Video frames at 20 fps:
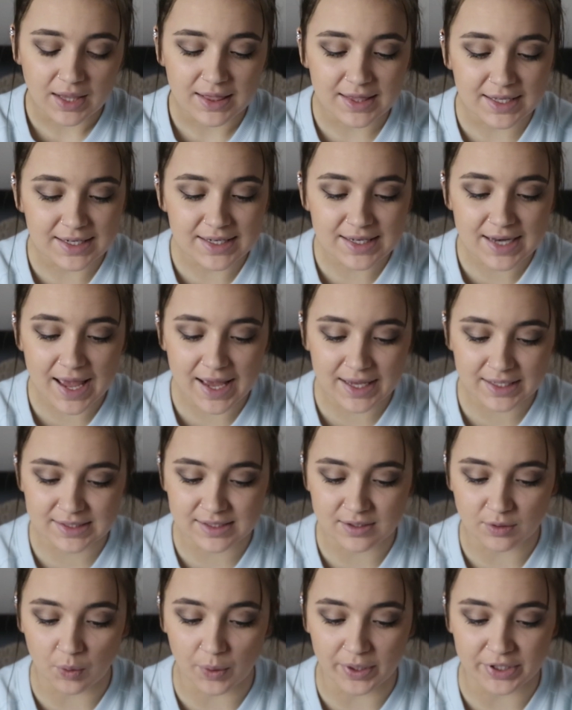The
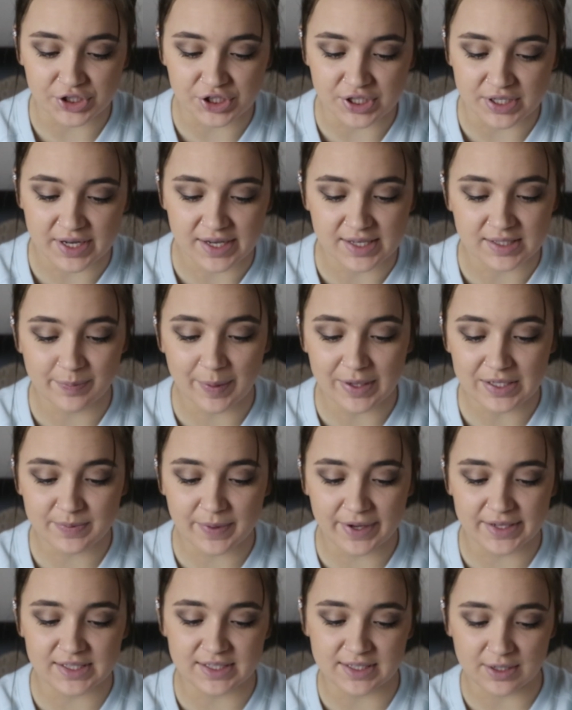next question is, best
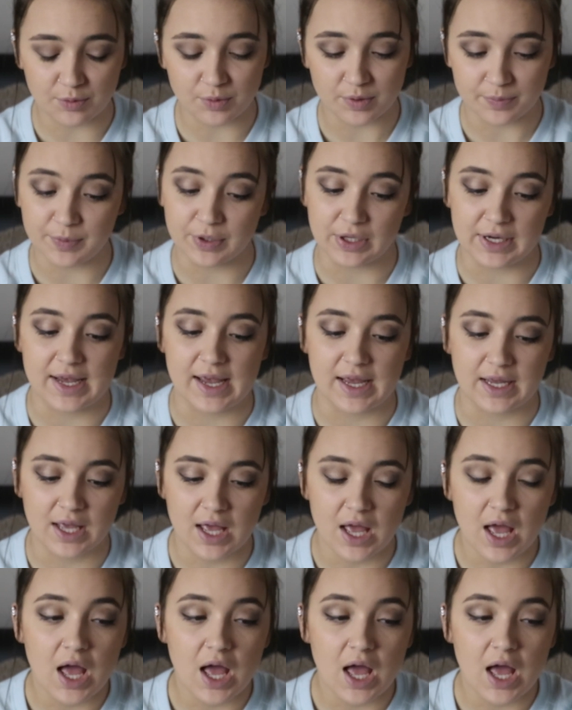way to deal with bullying.